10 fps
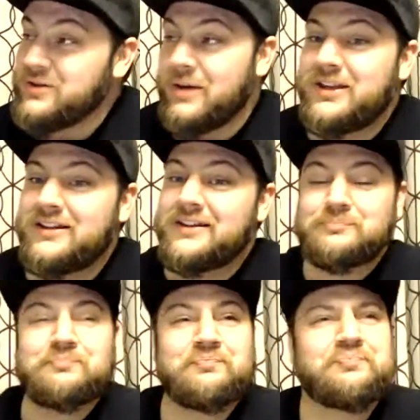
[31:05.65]
mean,
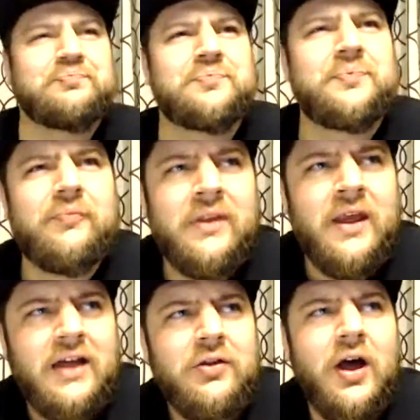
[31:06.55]

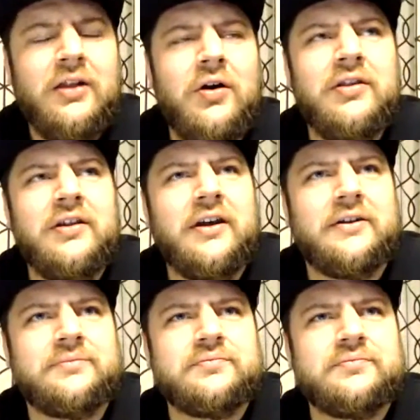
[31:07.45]
a lot of the
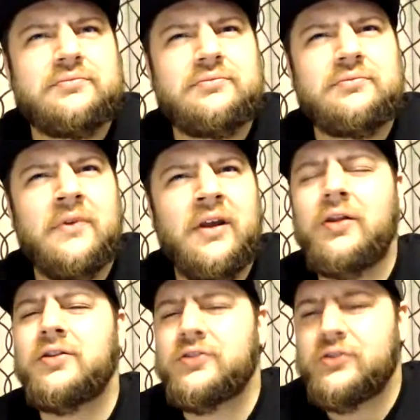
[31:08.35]

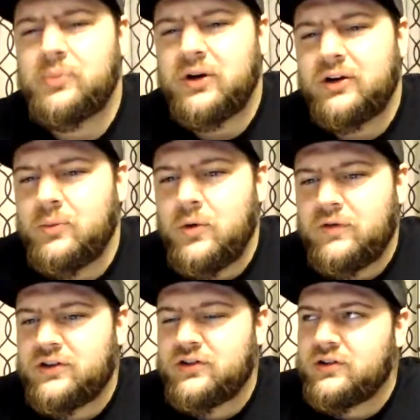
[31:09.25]
superhero
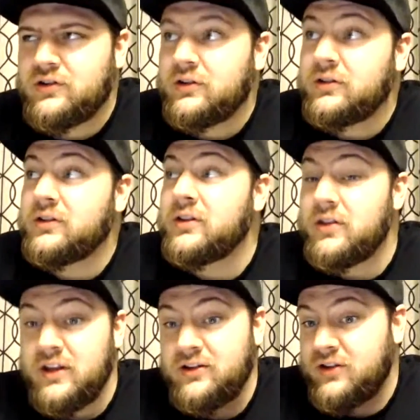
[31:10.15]
movies
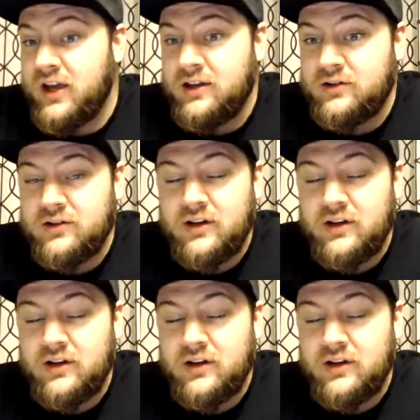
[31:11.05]
these days,